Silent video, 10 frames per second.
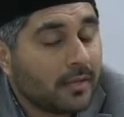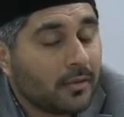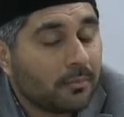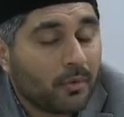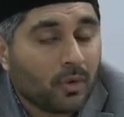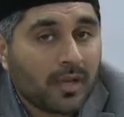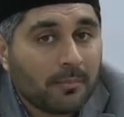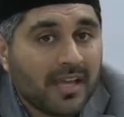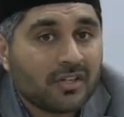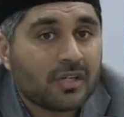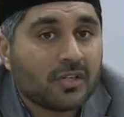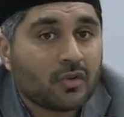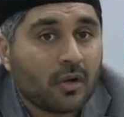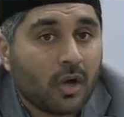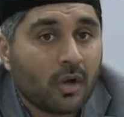proclamations
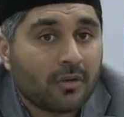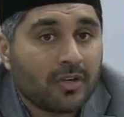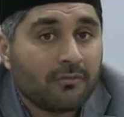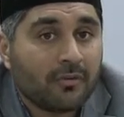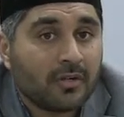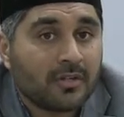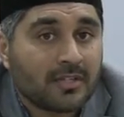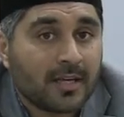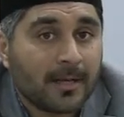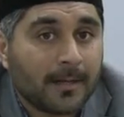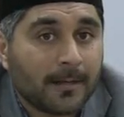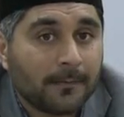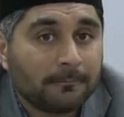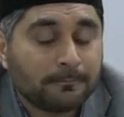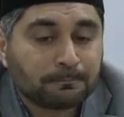or different
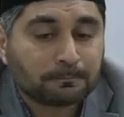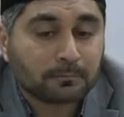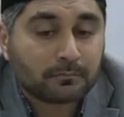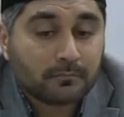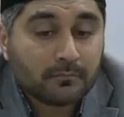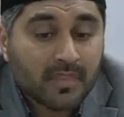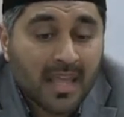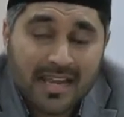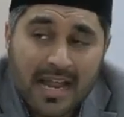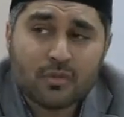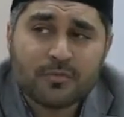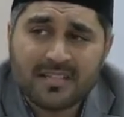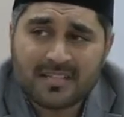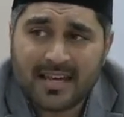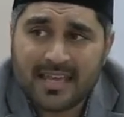announcements
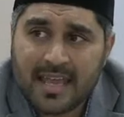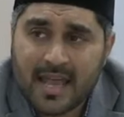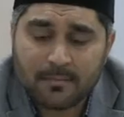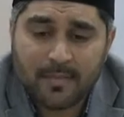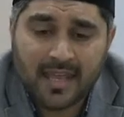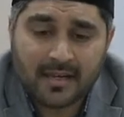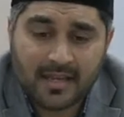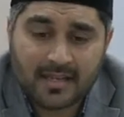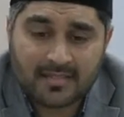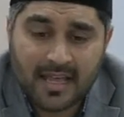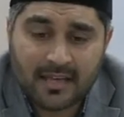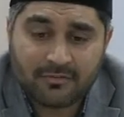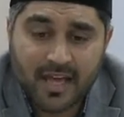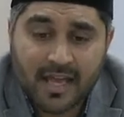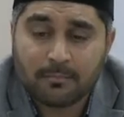that he had made in his
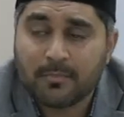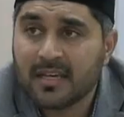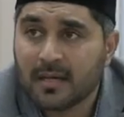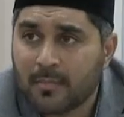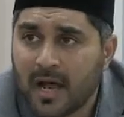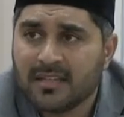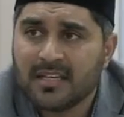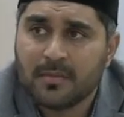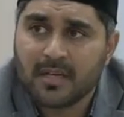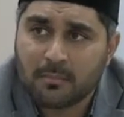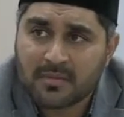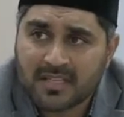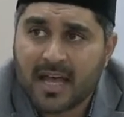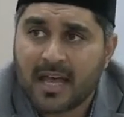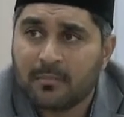lifetime, being a Mahdi, being a
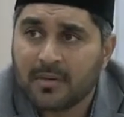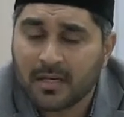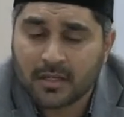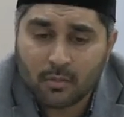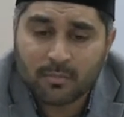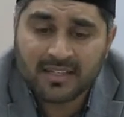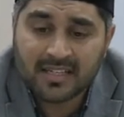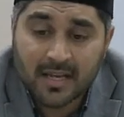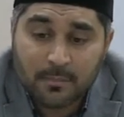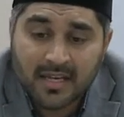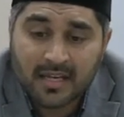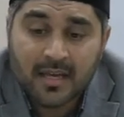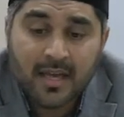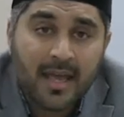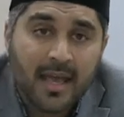Messiah, being an Ummati
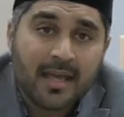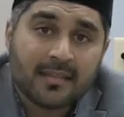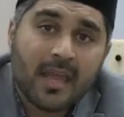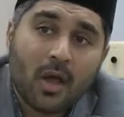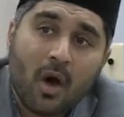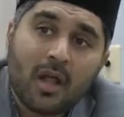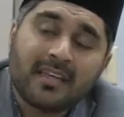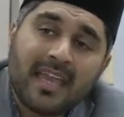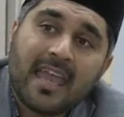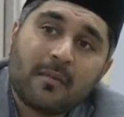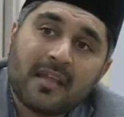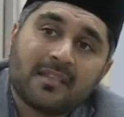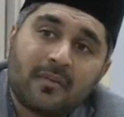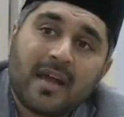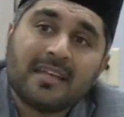Nabi. They all came at
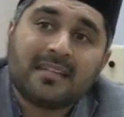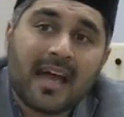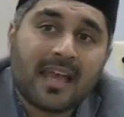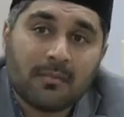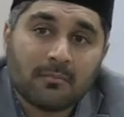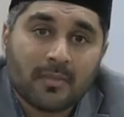the right time